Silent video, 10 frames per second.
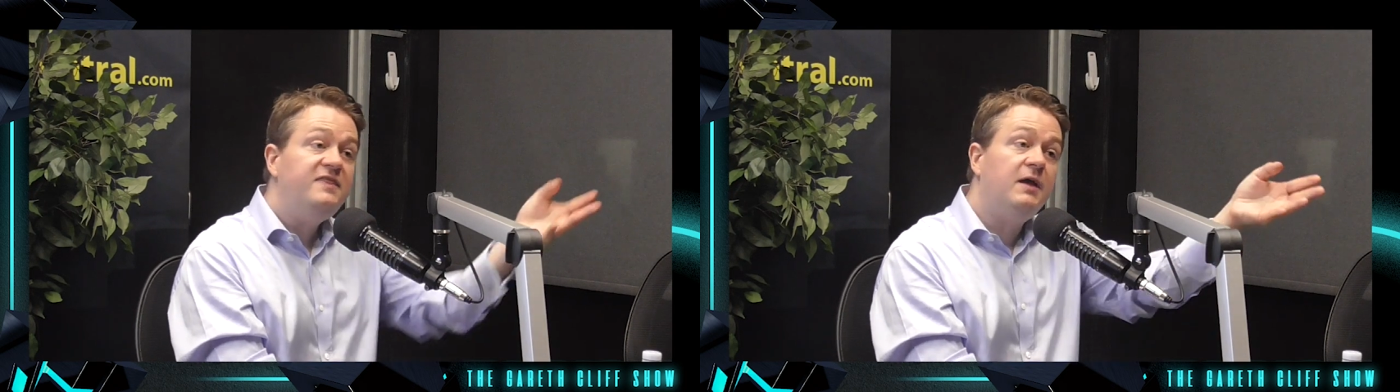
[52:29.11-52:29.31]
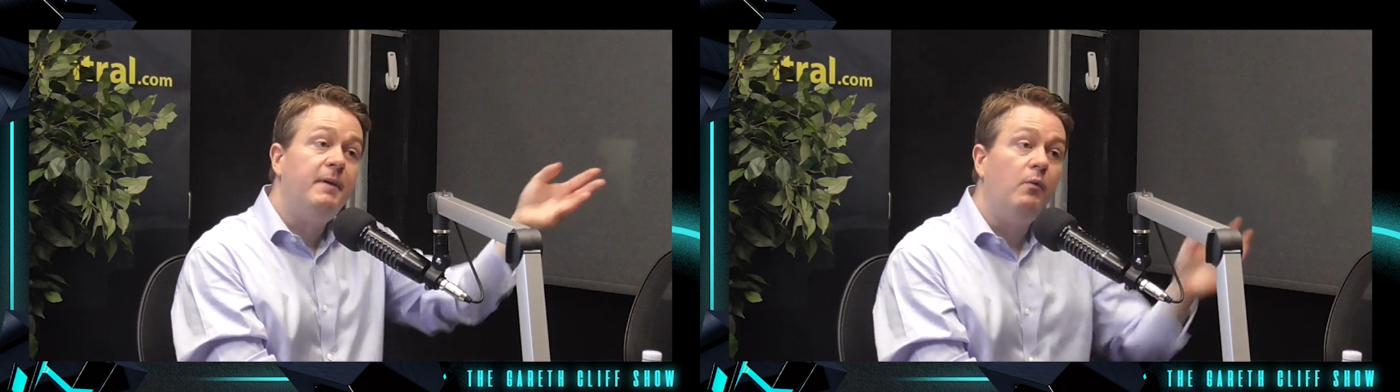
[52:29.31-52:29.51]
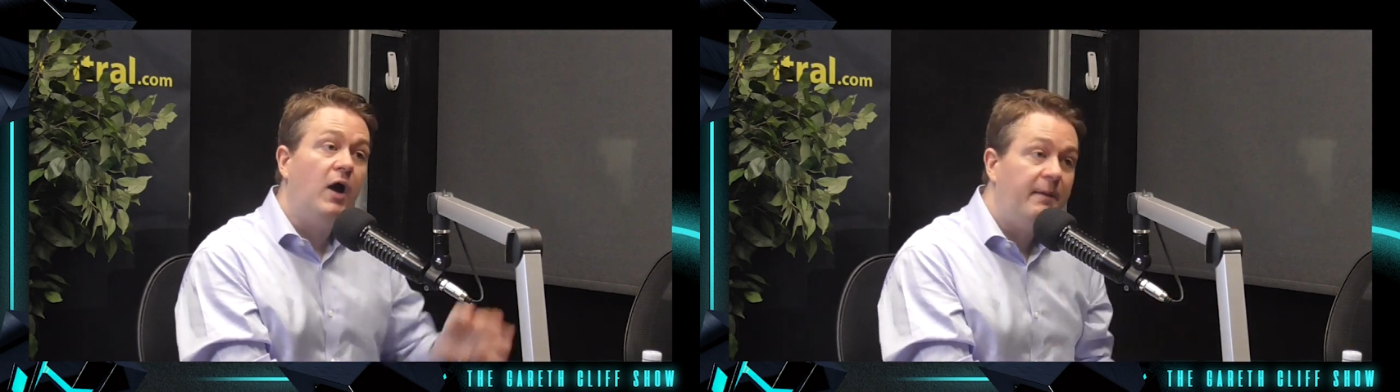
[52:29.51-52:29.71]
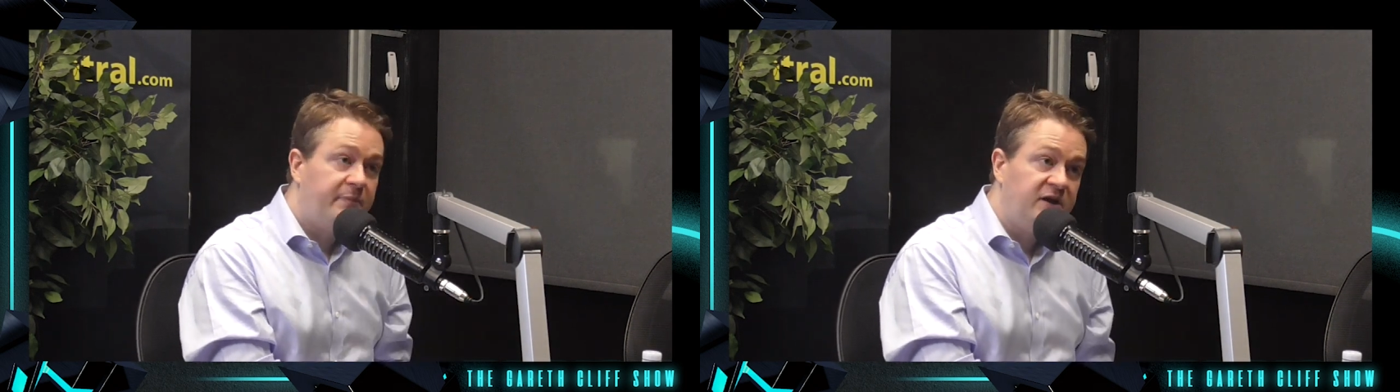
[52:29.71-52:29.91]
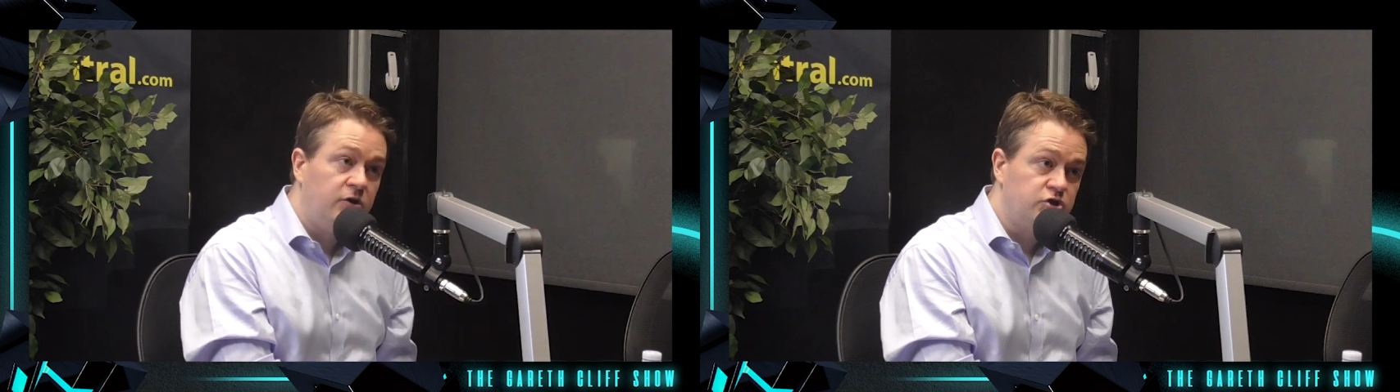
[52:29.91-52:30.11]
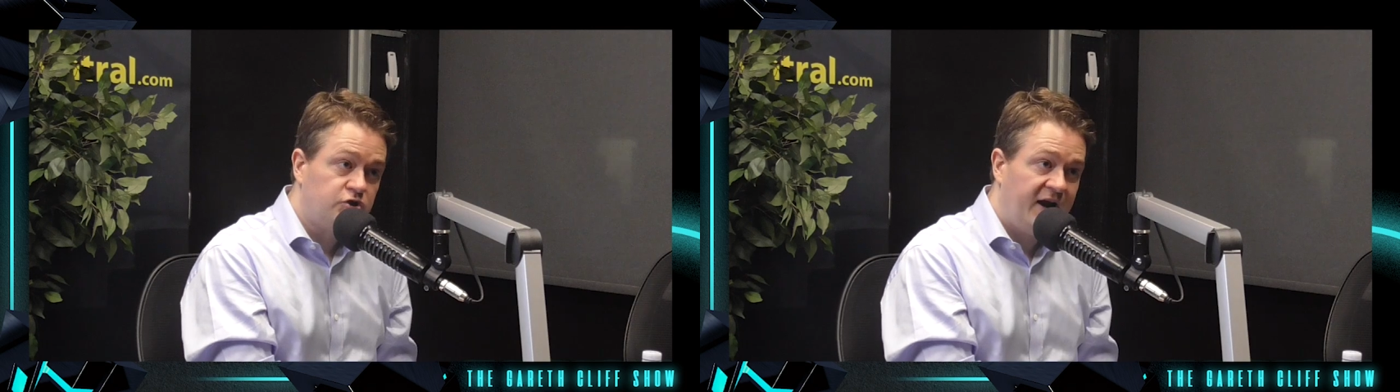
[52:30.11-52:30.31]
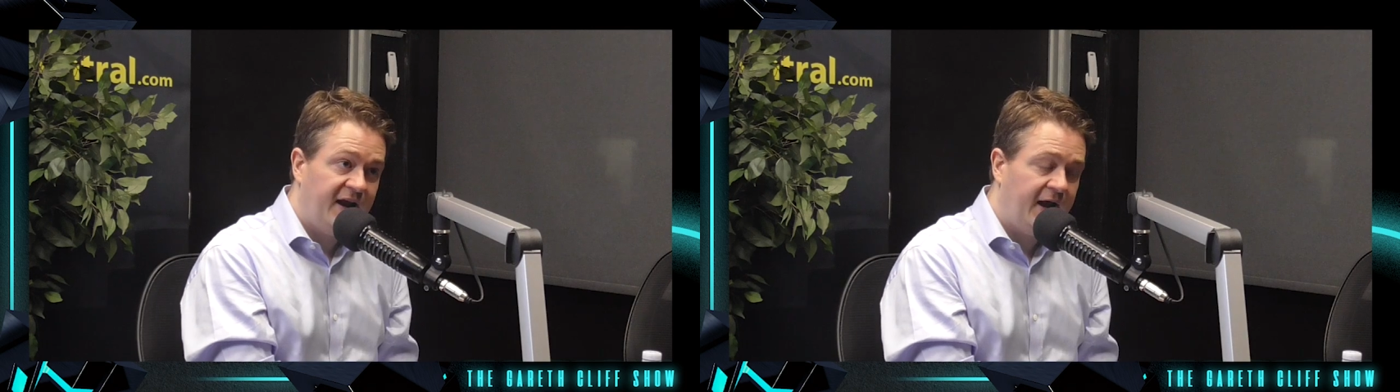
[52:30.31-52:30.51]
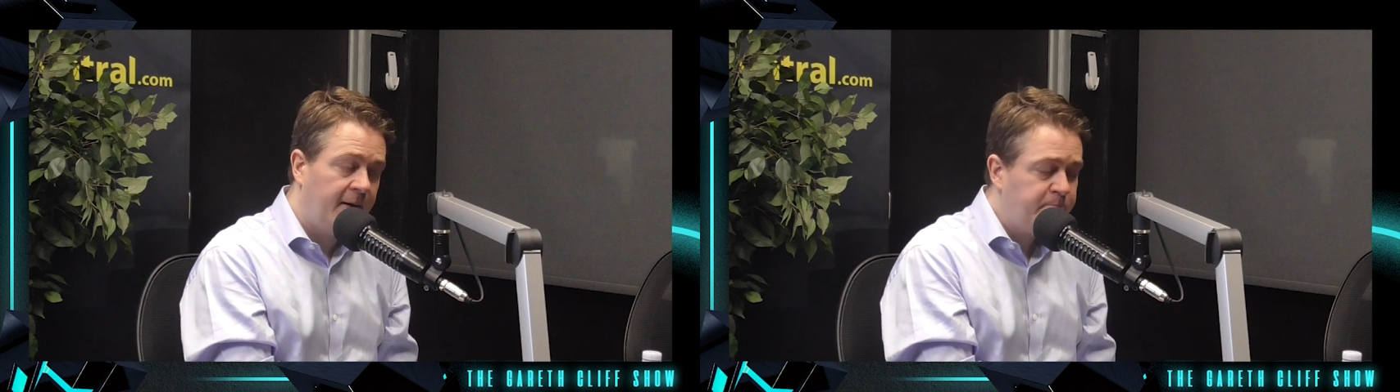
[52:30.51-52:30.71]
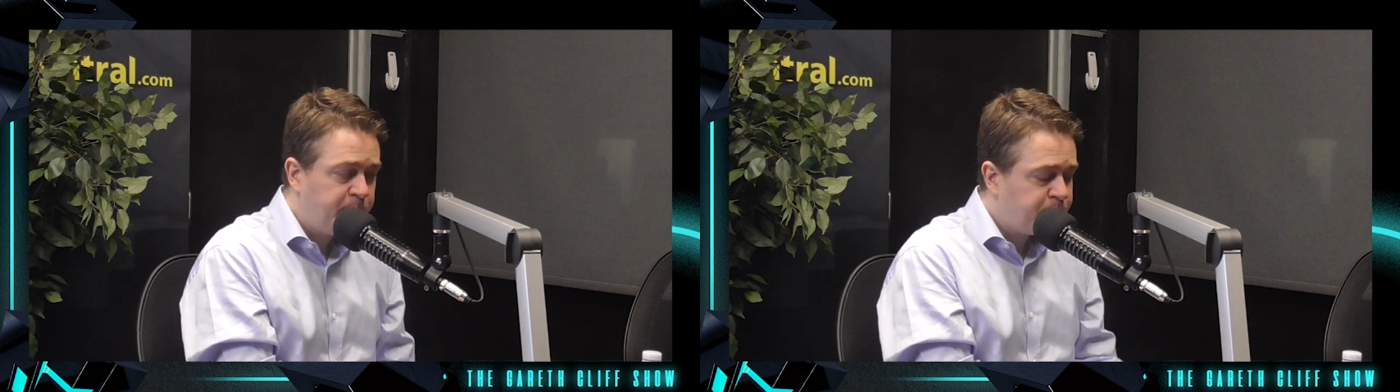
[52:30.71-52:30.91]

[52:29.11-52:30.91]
Think about what happened in Australia